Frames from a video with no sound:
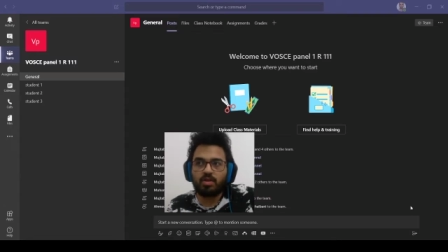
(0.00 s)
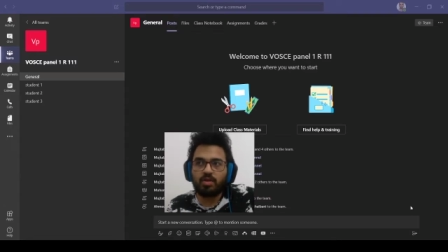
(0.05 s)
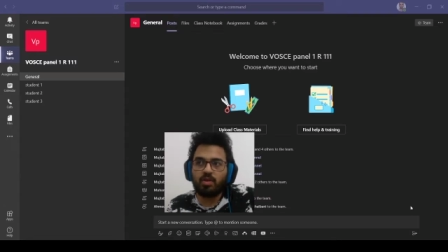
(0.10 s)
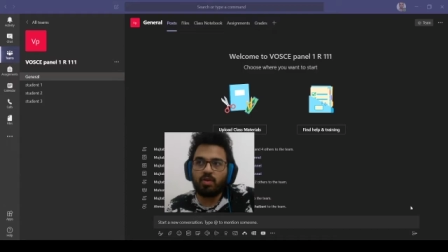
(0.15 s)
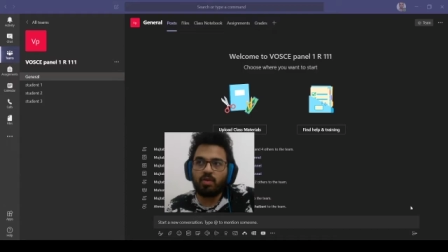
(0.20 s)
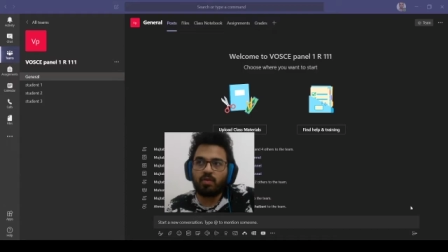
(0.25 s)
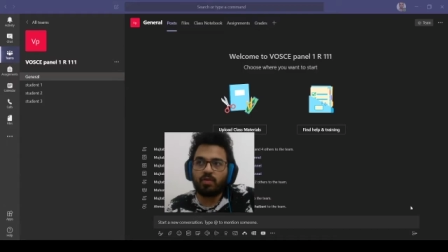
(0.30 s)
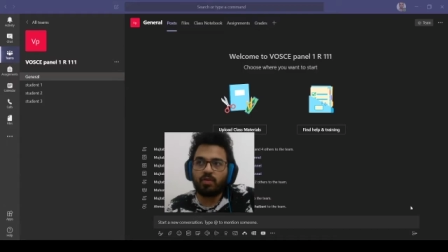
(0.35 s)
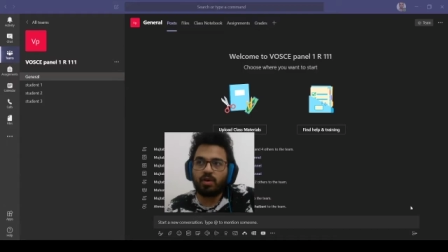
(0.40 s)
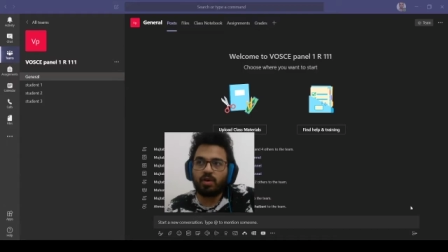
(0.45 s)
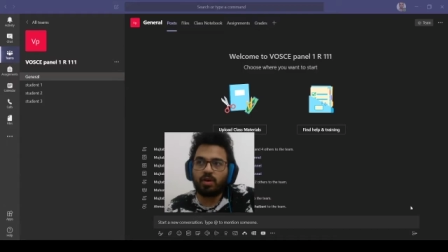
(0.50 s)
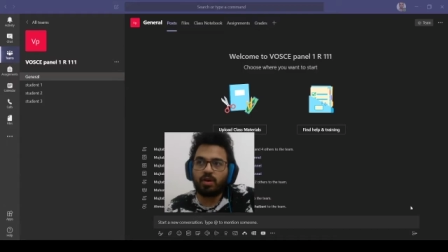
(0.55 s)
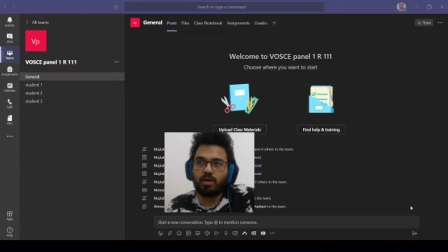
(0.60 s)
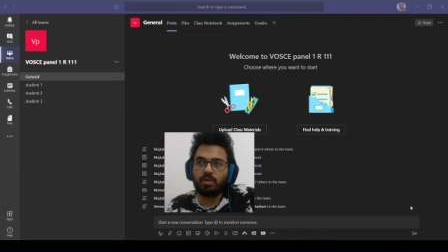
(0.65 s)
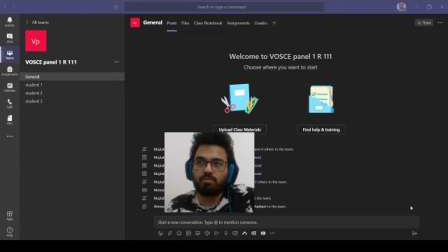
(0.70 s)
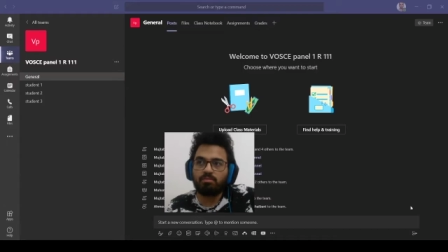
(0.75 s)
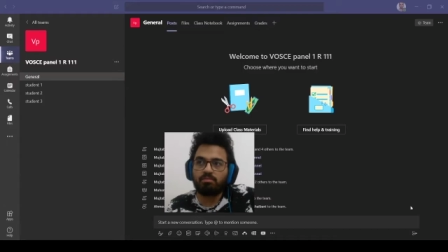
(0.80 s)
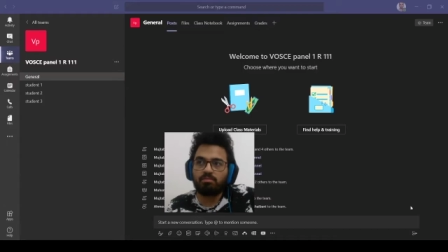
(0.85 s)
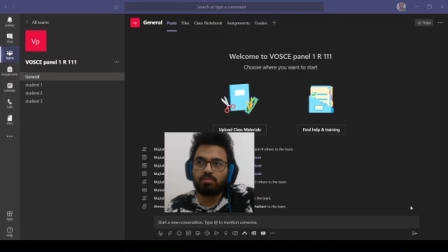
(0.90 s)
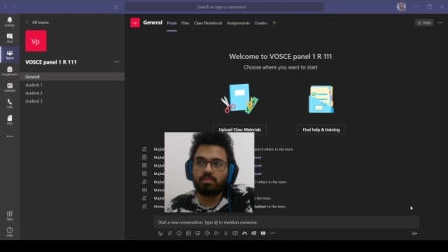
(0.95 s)
over,
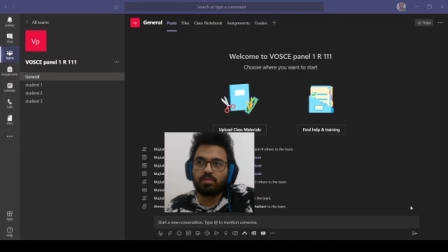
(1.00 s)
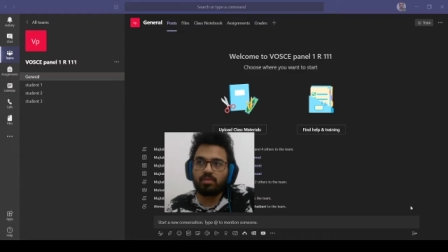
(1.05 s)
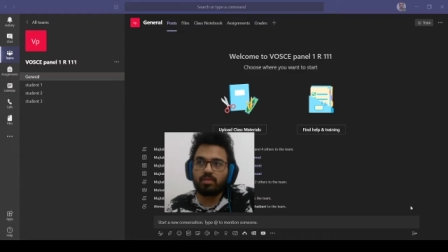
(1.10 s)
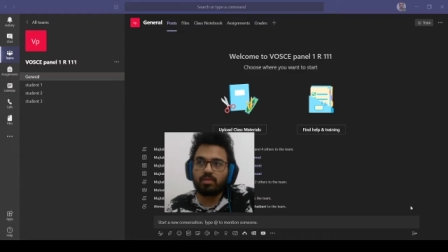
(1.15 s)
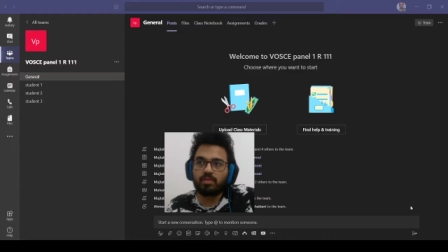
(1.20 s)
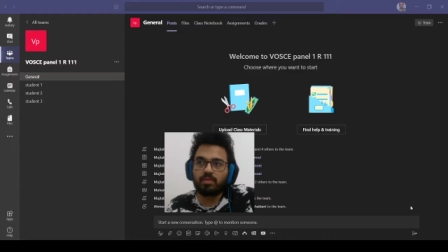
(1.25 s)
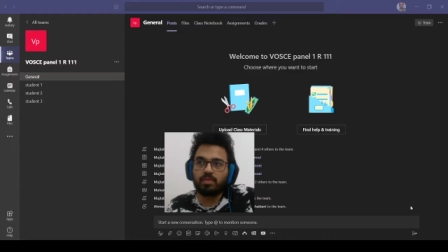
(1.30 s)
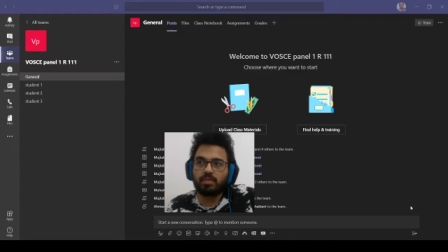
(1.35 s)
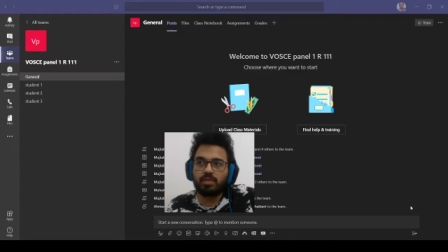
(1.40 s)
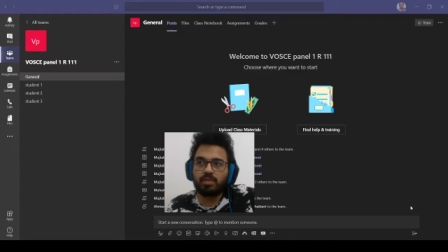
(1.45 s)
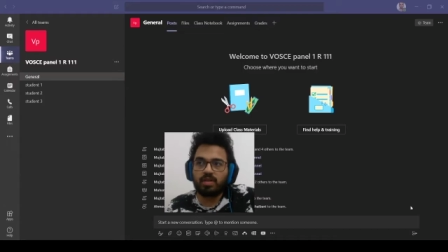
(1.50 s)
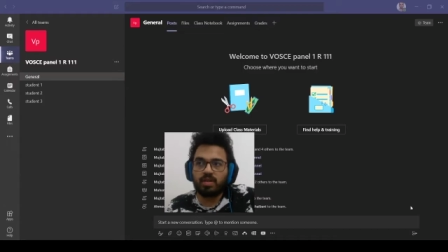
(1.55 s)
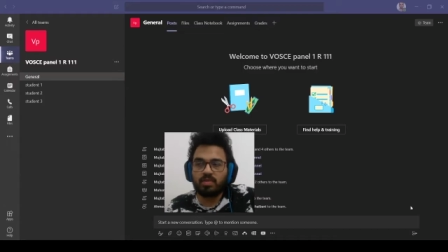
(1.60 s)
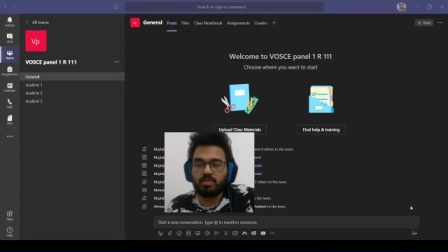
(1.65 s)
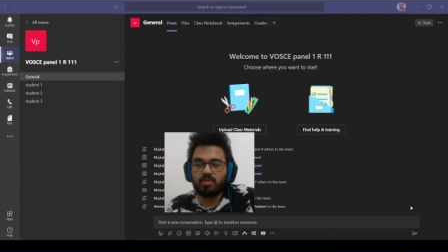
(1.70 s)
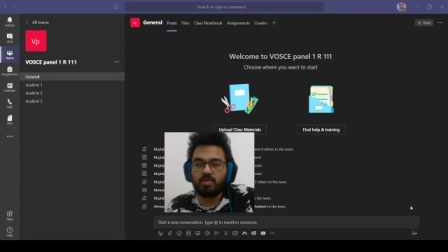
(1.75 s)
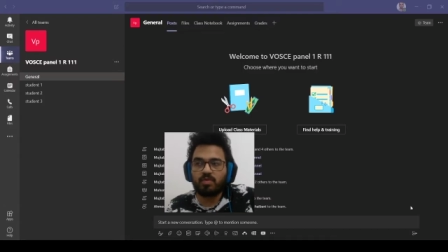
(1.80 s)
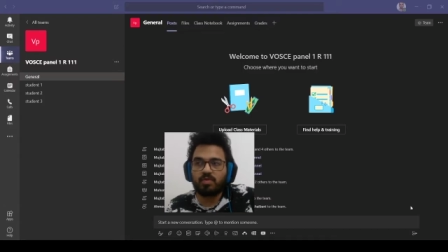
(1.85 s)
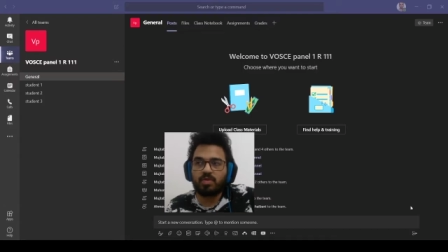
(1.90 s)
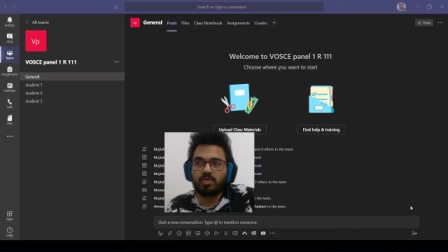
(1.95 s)
please
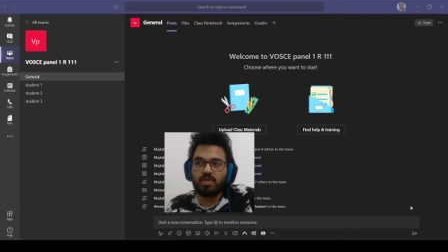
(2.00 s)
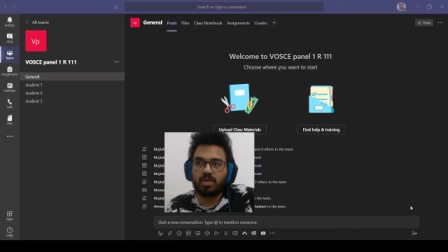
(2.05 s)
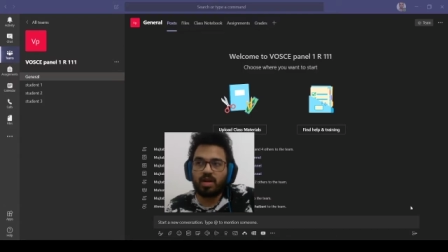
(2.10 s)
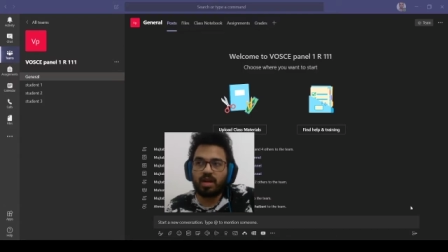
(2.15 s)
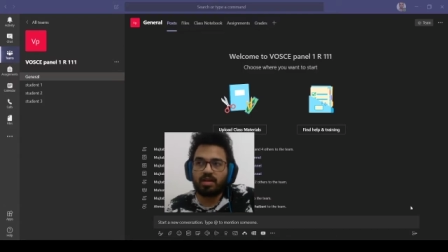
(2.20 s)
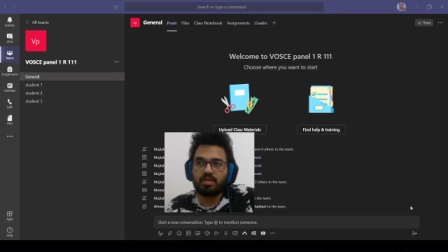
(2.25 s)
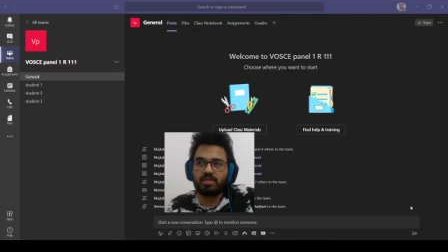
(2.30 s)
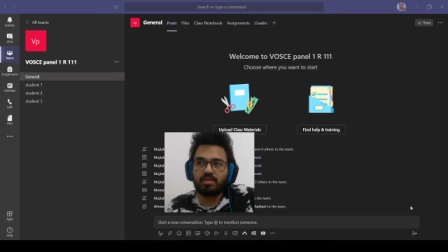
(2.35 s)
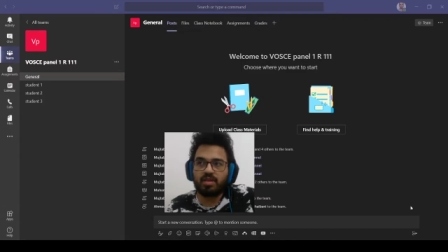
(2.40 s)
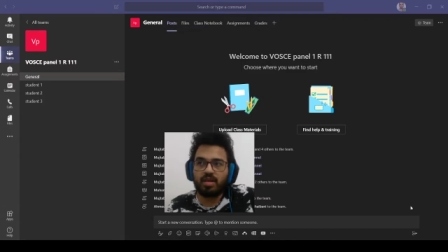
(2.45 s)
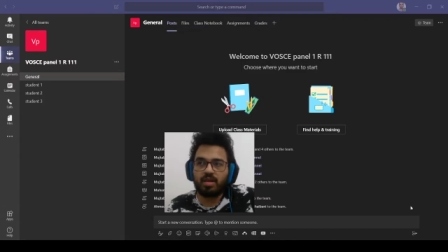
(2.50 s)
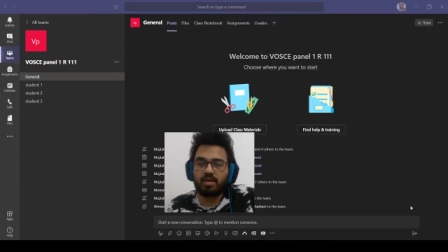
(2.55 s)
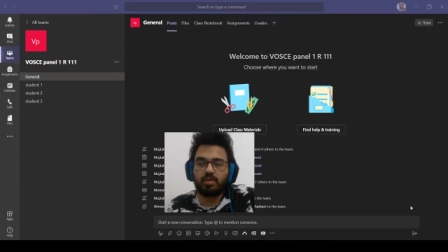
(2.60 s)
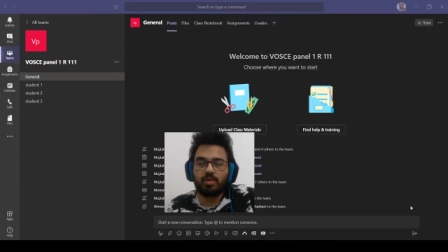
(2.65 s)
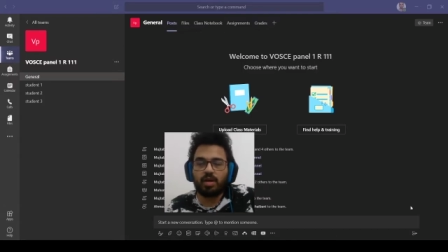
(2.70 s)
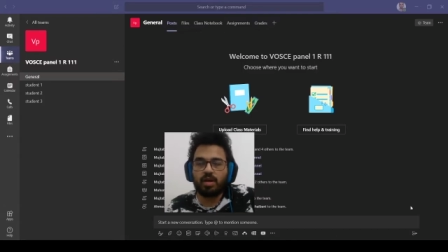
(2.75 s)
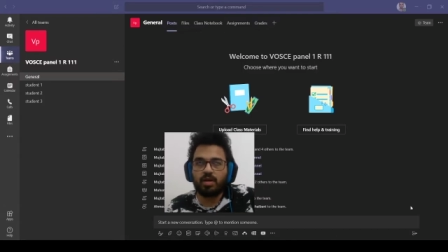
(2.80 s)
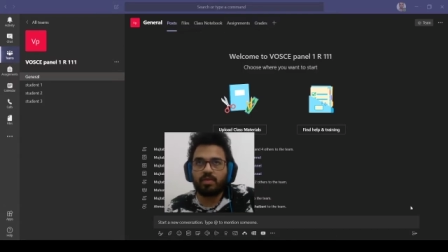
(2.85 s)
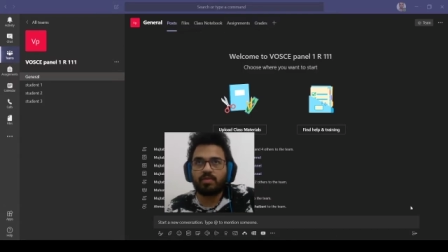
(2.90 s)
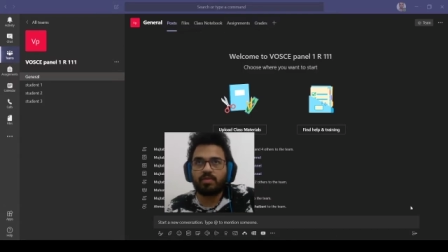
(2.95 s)
move to the next channel,
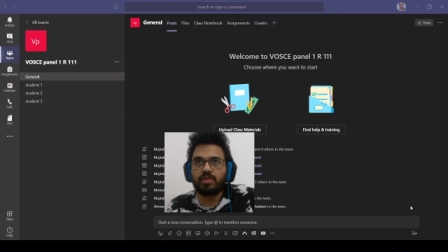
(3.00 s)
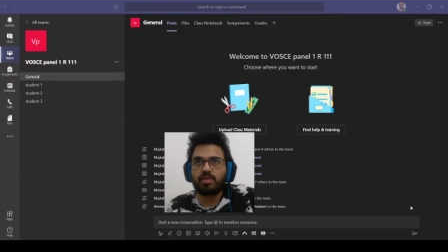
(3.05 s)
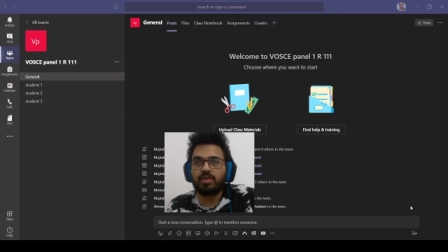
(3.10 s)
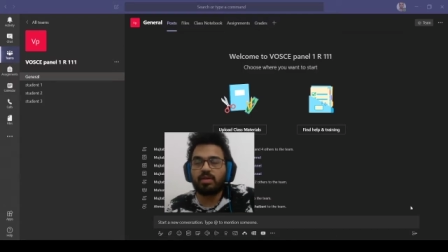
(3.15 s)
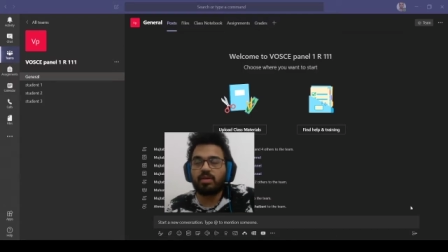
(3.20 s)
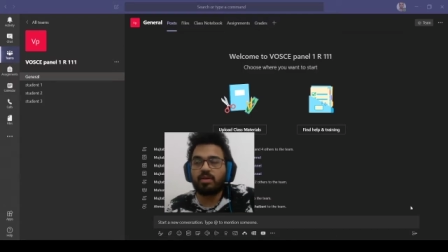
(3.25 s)
whatever.